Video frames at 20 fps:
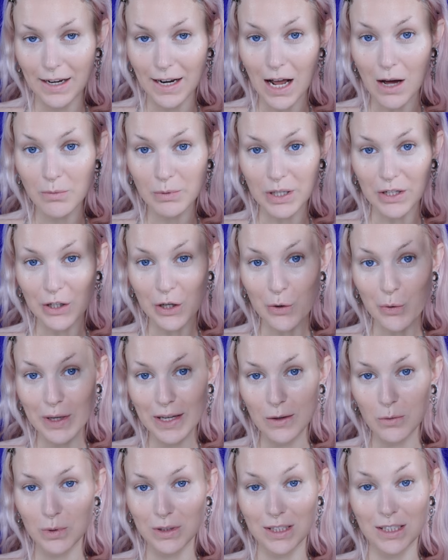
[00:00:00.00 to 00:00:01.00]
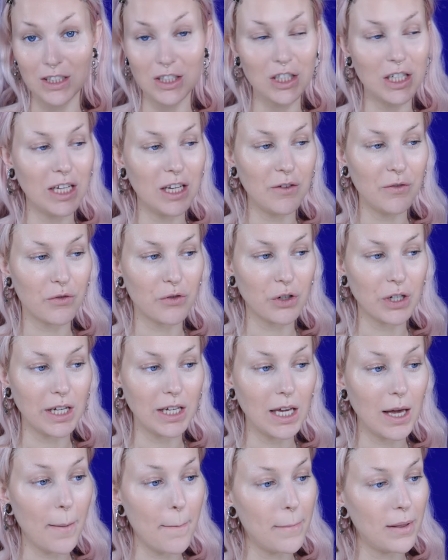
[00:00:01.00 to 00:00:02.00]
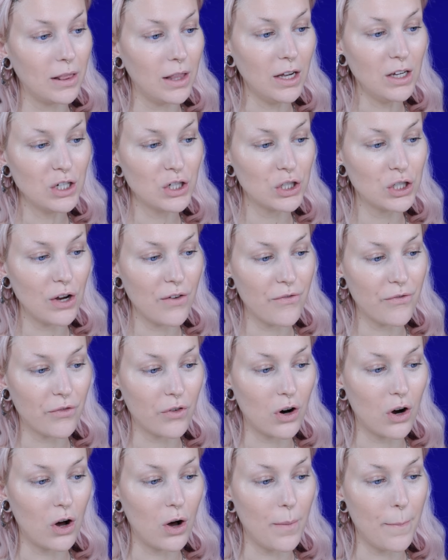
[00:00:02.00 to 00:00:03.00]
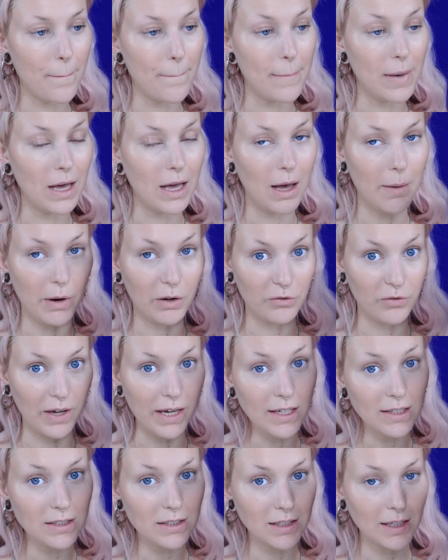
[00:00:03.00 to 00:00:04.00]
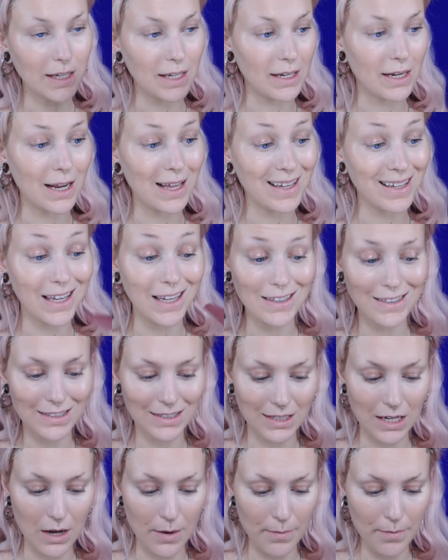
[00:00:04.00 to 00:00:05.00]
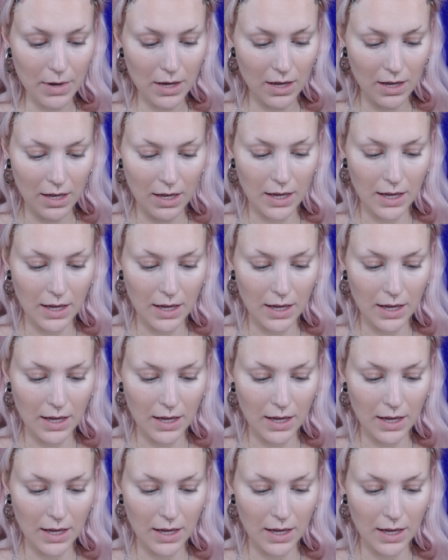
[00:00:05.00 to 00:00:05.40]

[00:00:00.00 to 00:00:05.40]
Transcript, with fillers: Now I'm gonna go in with the Cheek Freak blush from About Face in Get Some.